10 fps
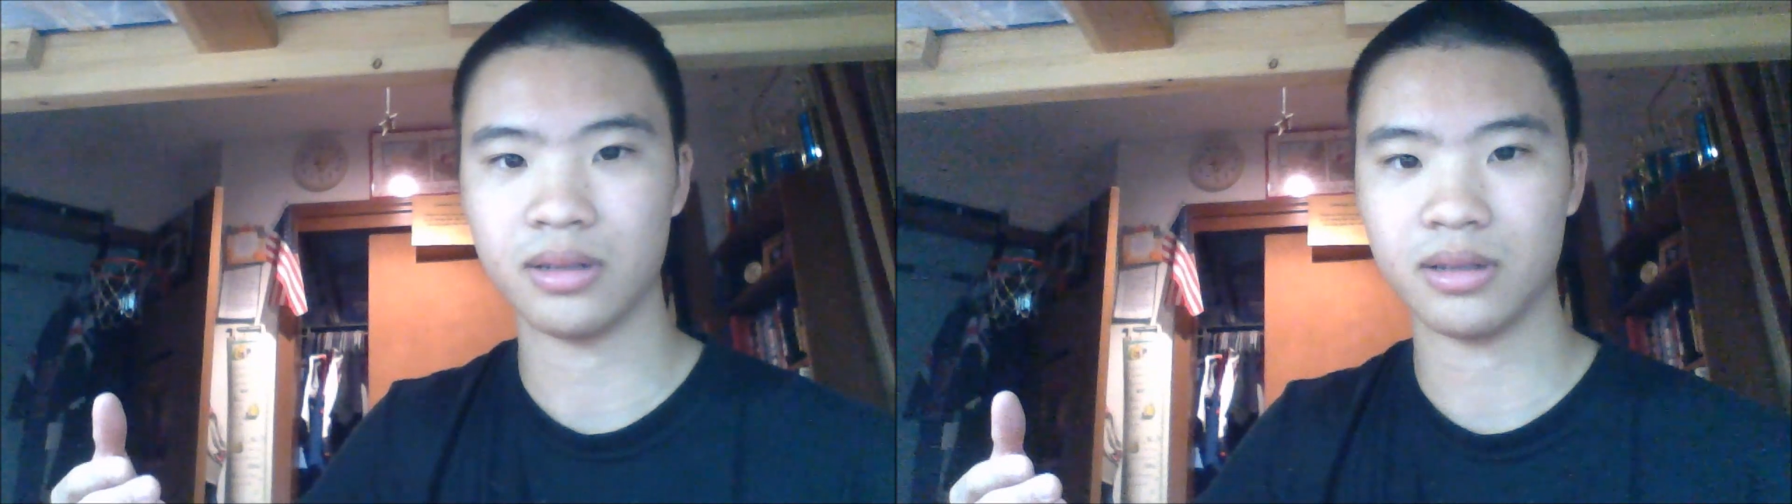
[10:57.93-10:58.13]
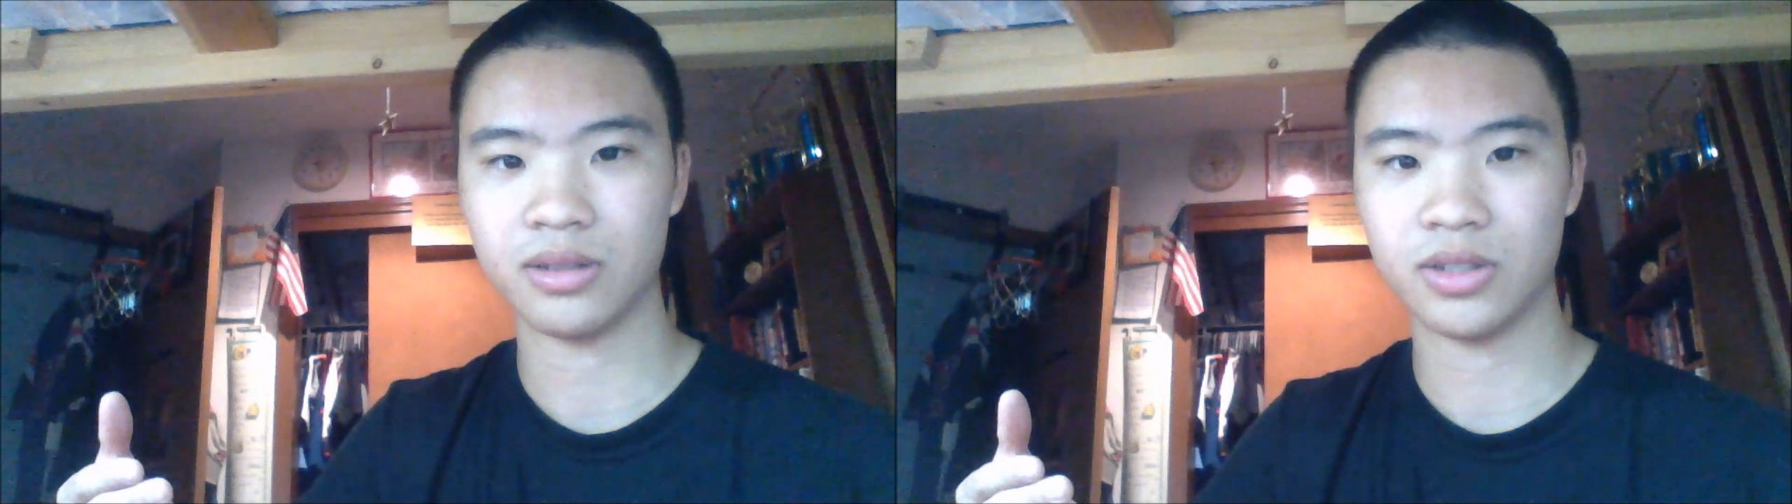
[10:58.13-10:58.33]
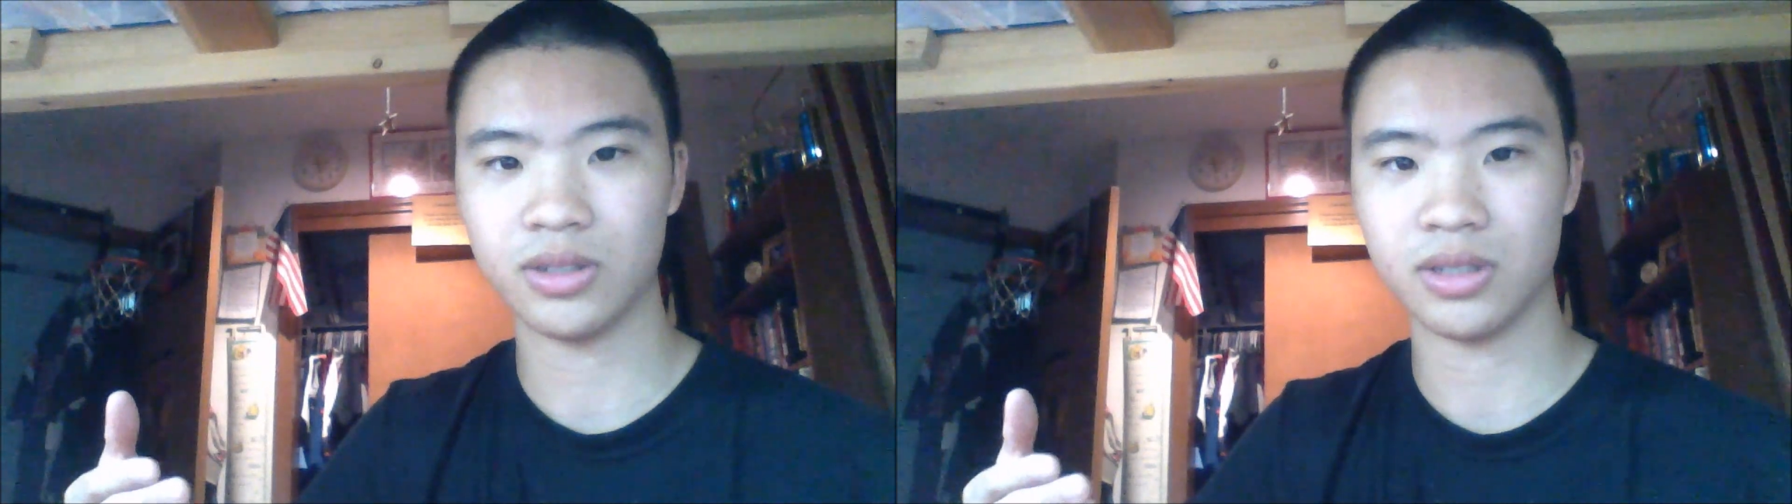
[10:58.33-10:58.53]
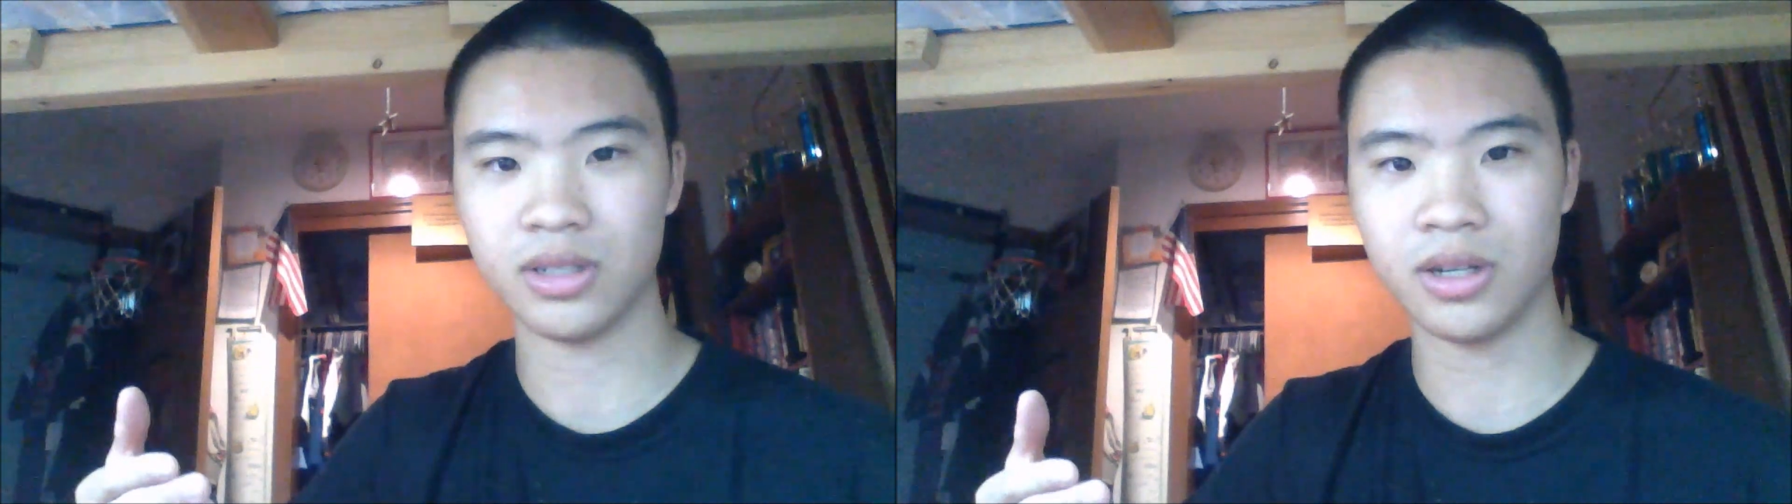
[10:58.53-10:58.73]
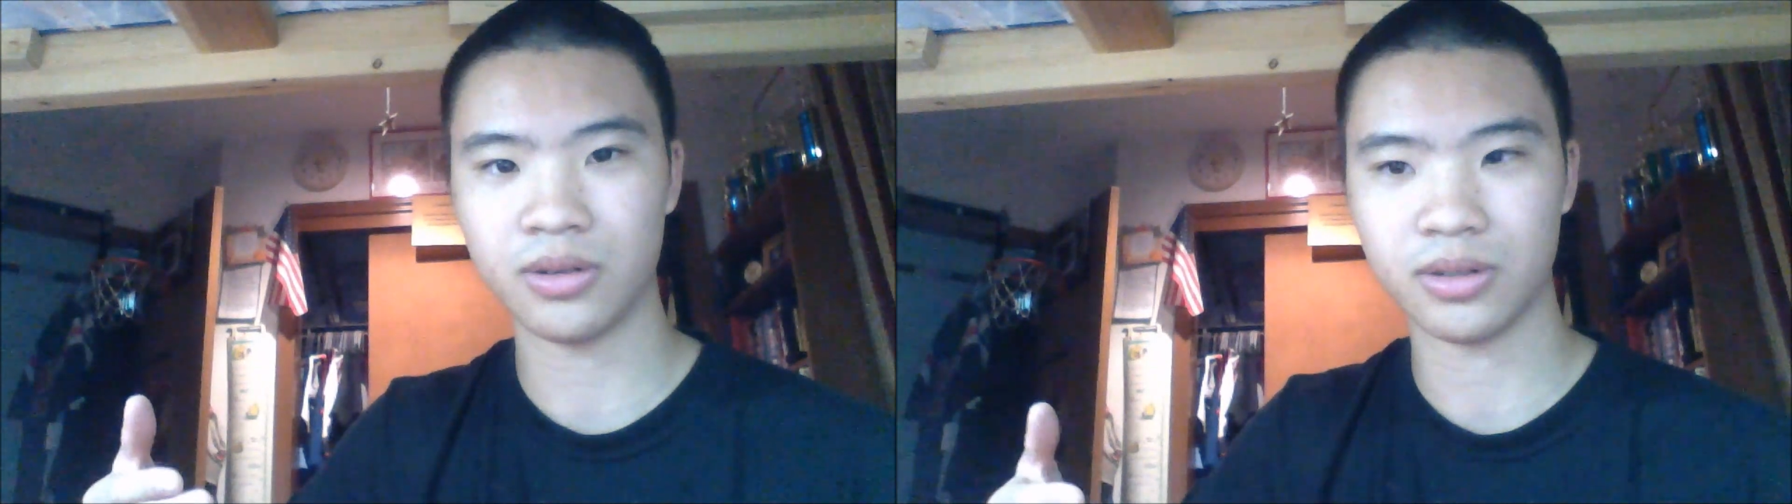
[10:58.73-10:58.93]
shoes in
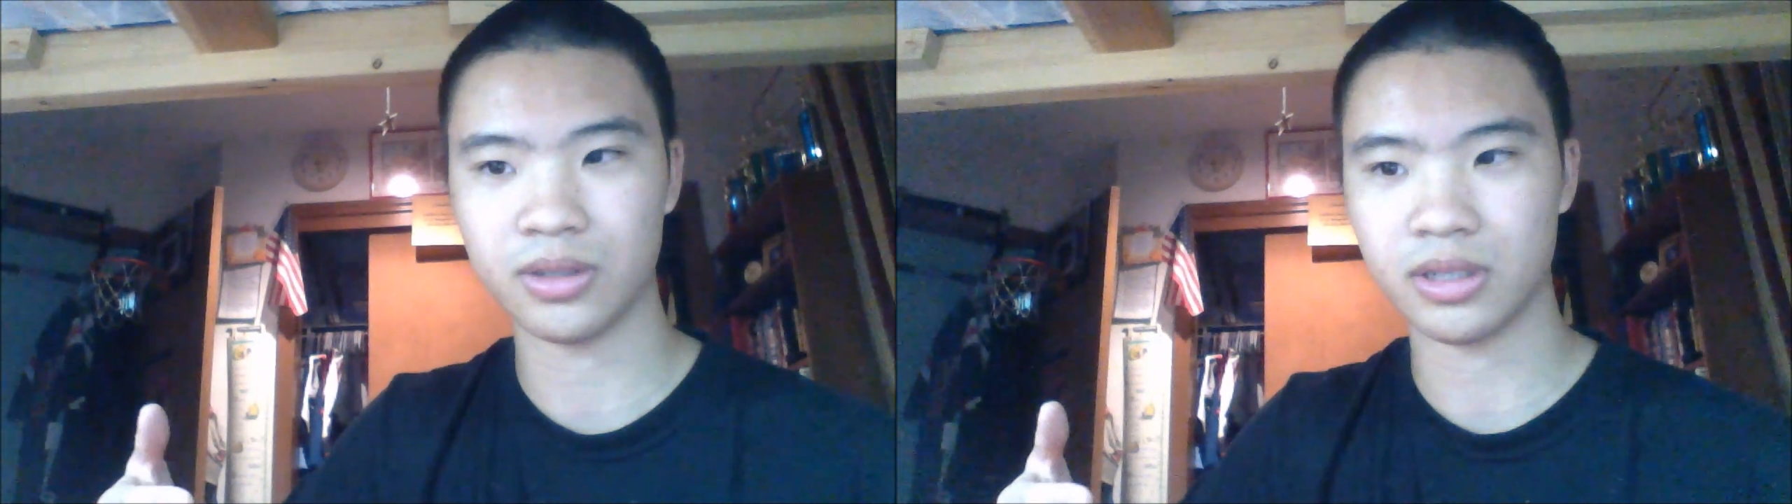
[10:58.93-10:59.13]
general, just